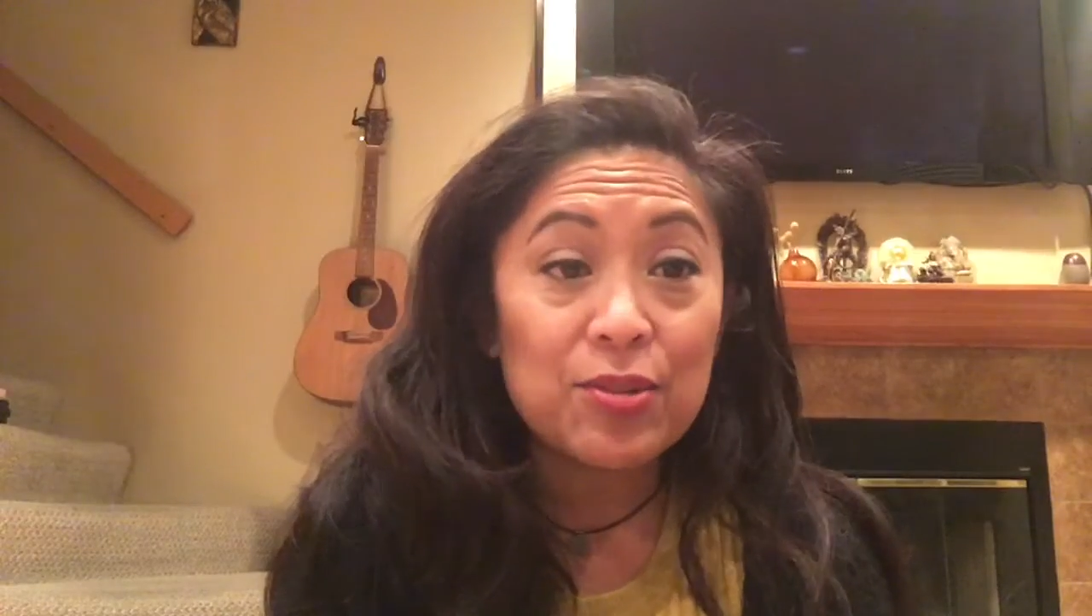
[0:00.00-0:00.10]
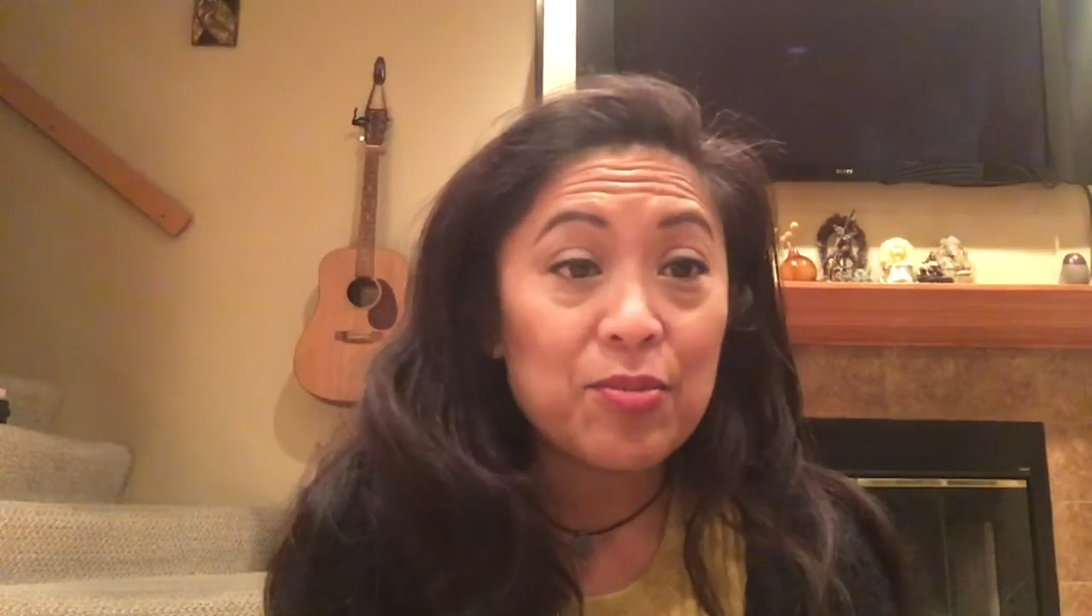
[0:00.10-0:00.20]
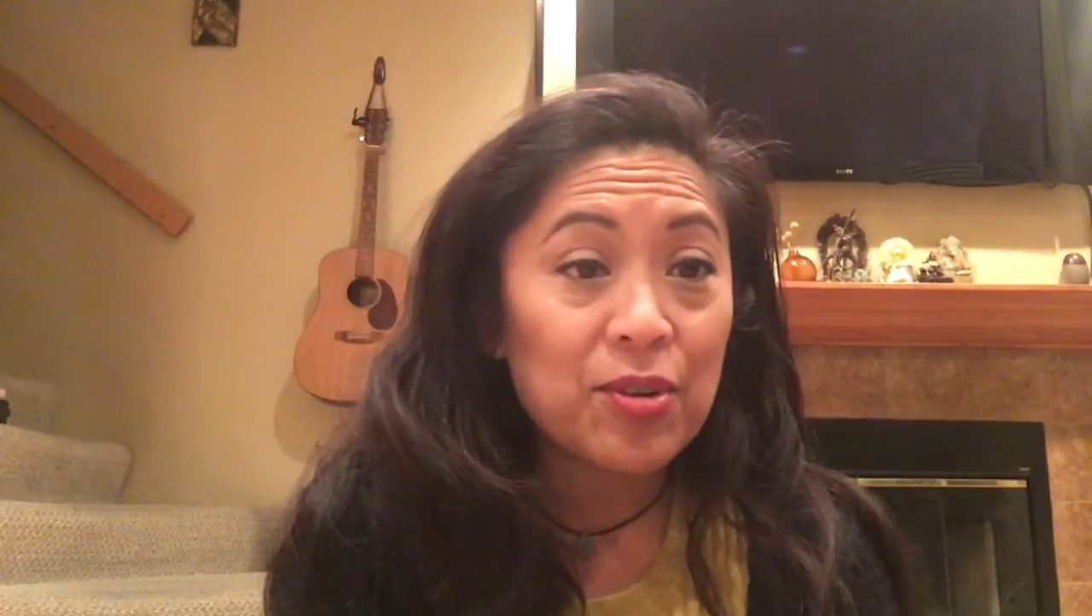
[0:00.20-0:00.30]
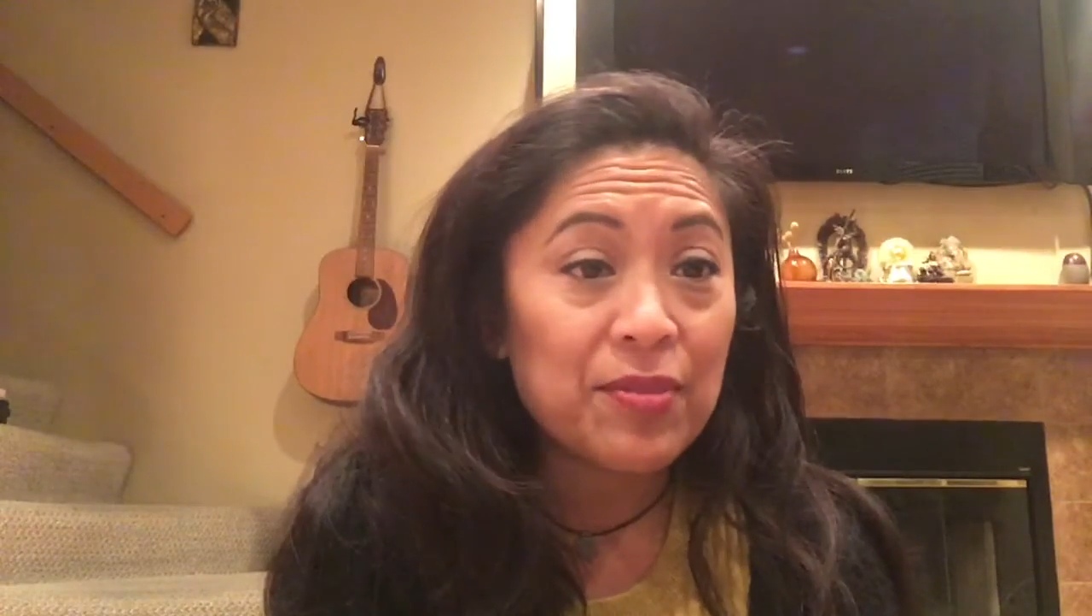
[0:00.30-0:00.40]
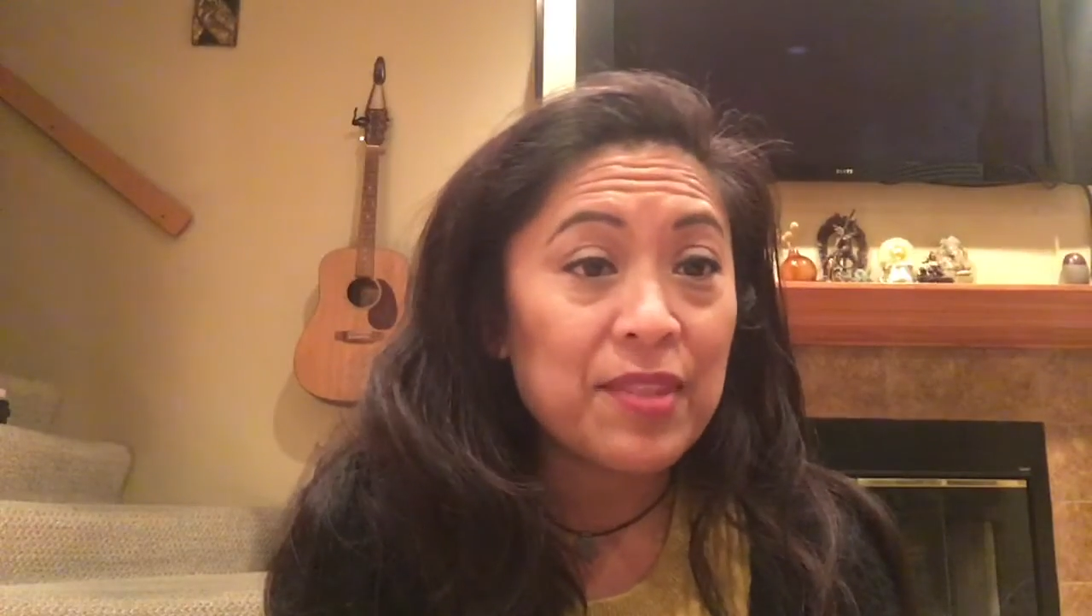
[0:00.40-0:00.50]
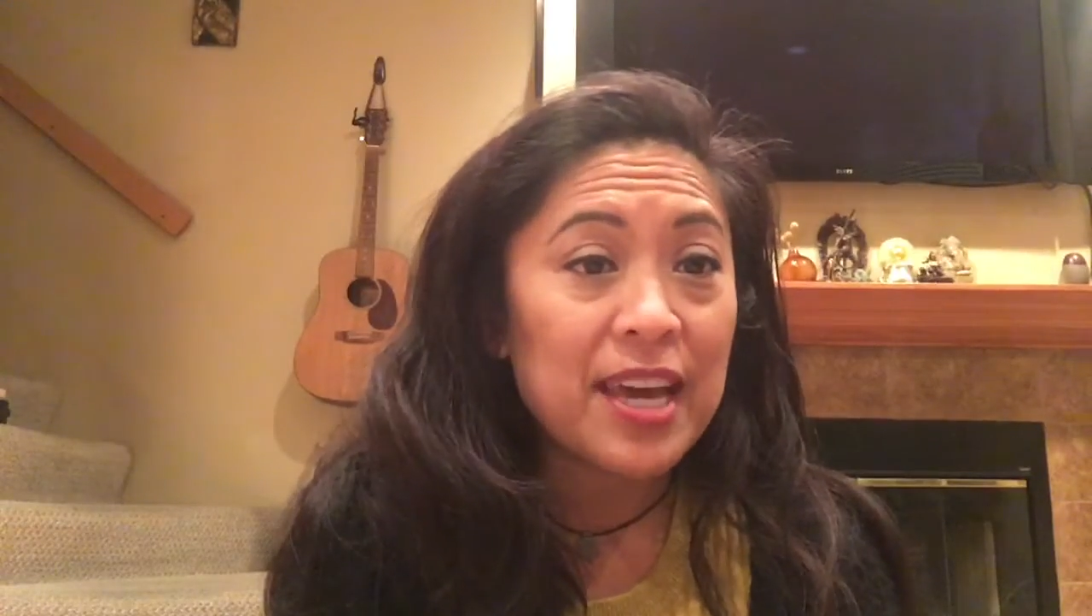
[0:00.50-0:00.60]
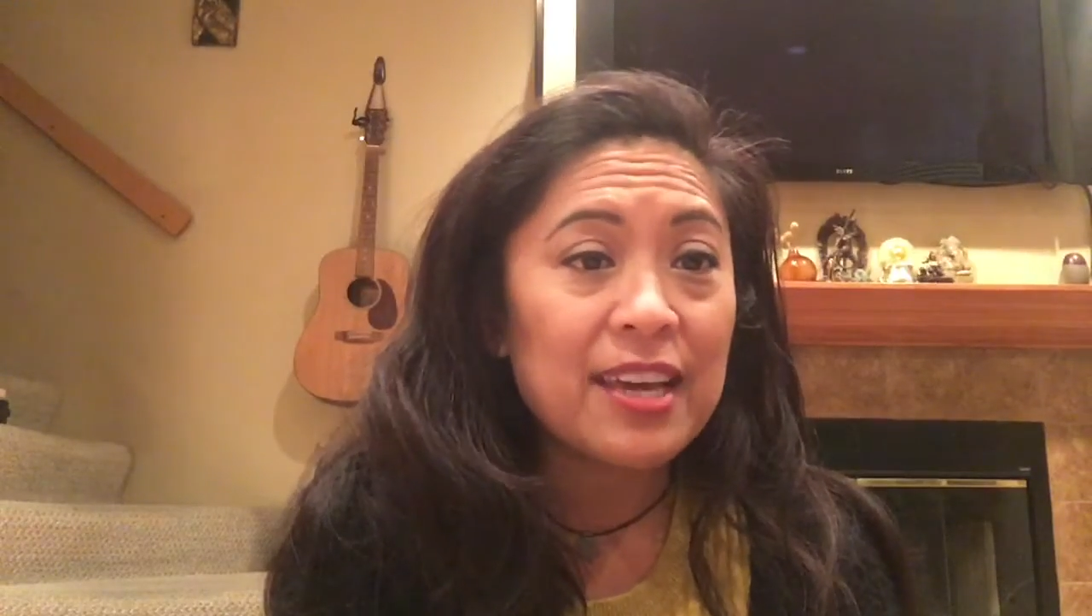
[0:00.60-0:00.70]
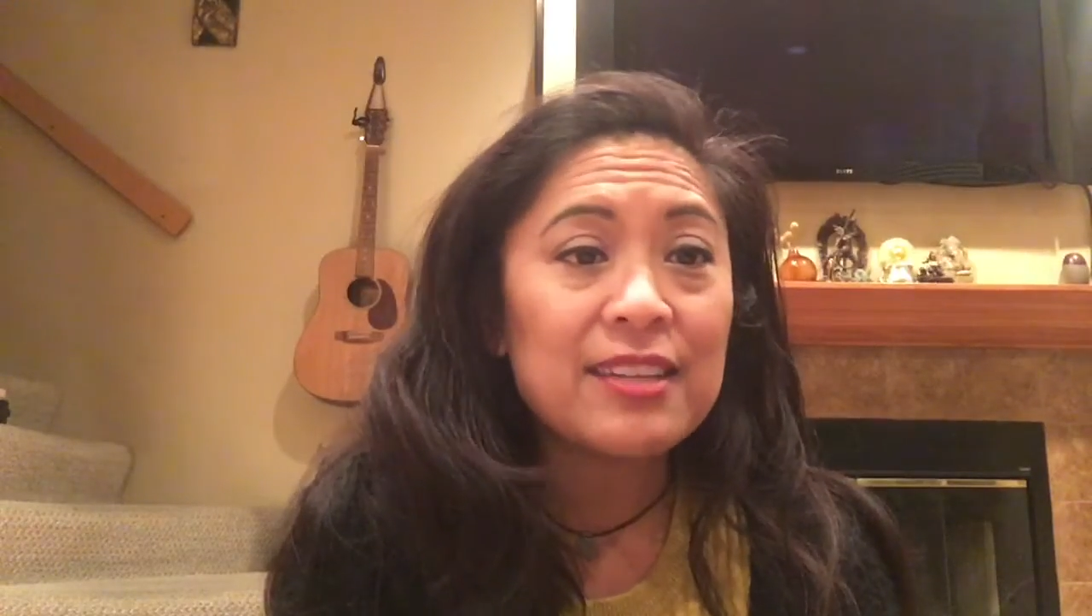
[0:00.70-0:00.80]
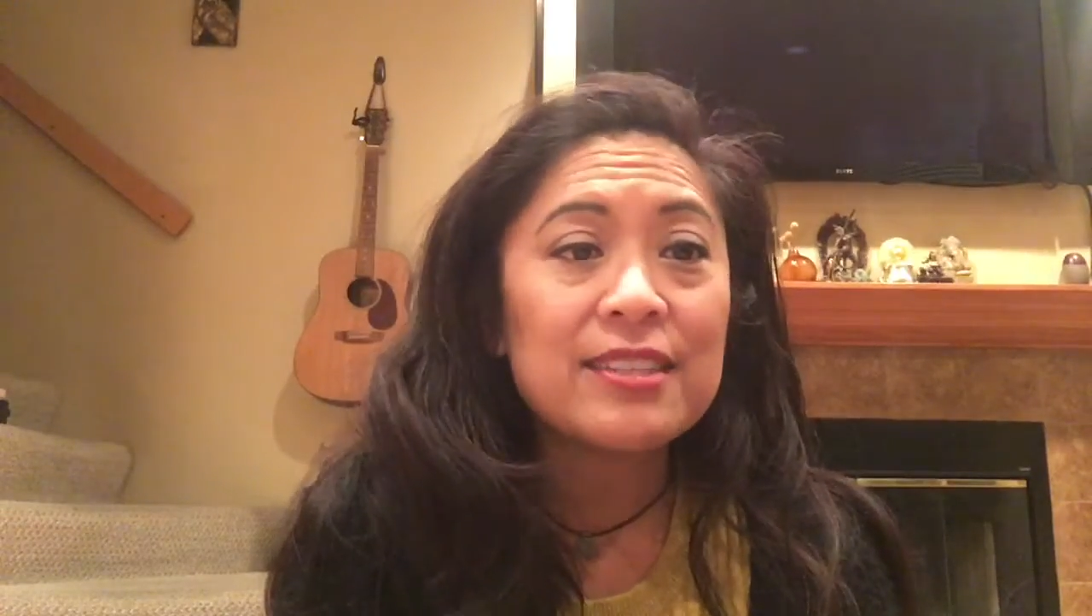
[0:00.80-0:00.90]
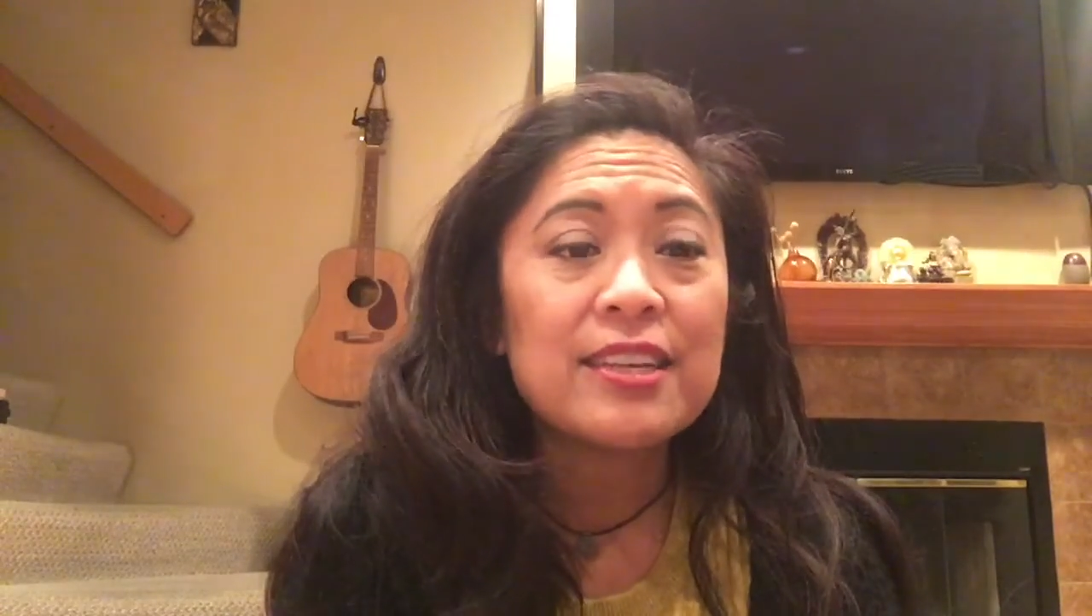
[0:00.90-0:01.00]
more of
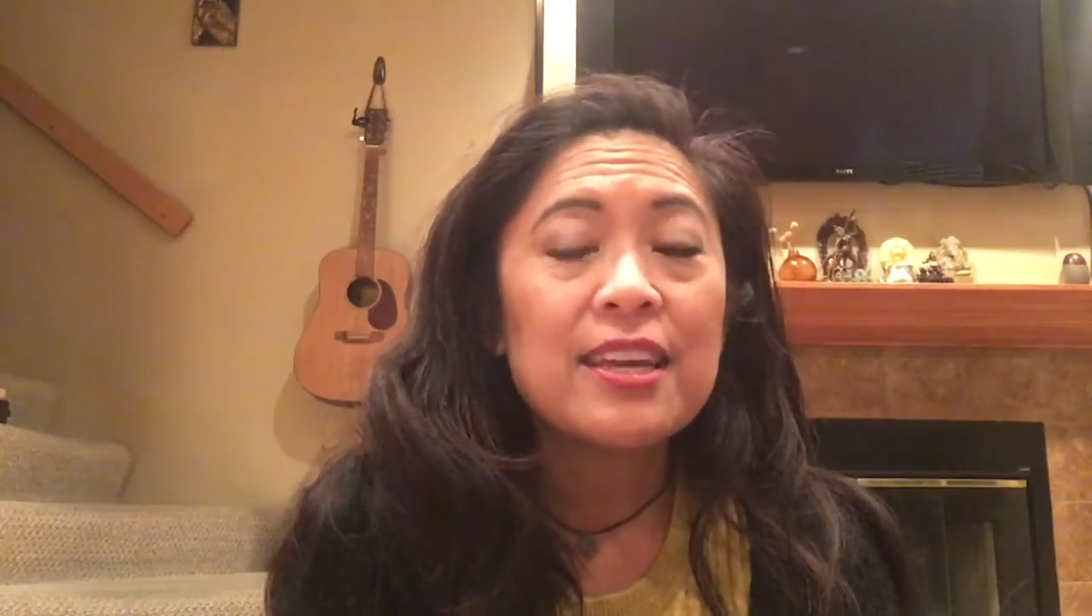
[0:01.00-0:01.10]
that